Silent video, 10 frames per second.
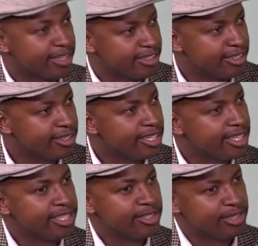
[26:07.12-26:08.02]
you, know? Mm.
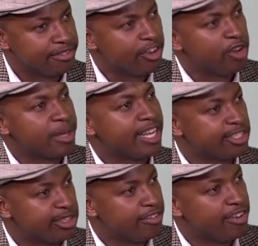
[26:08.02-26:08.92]
you, develop, and
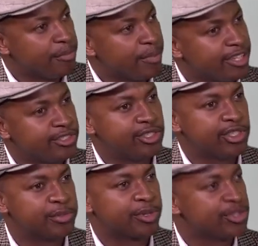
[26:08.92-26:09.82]
as you develop, as
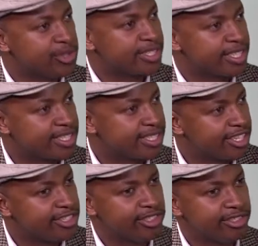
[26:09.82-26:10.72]
you produce
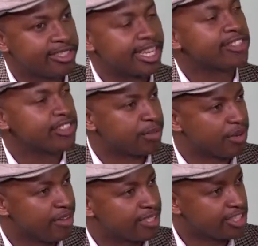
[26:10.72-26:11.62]
research, you mm. get to
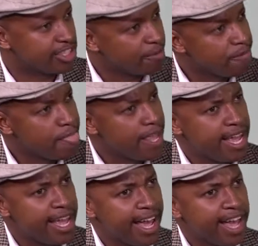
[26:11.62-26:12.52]
professorship,
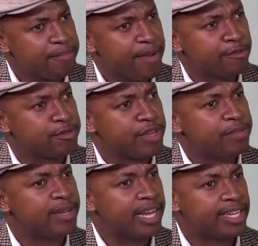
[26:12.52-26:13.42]
mm. and perhaps
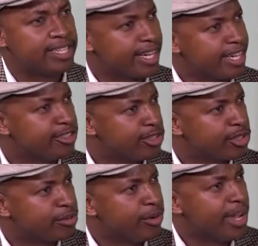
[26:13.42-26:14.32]
maybe later into
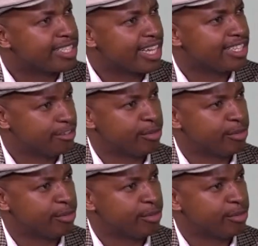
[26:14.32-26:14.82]
more executive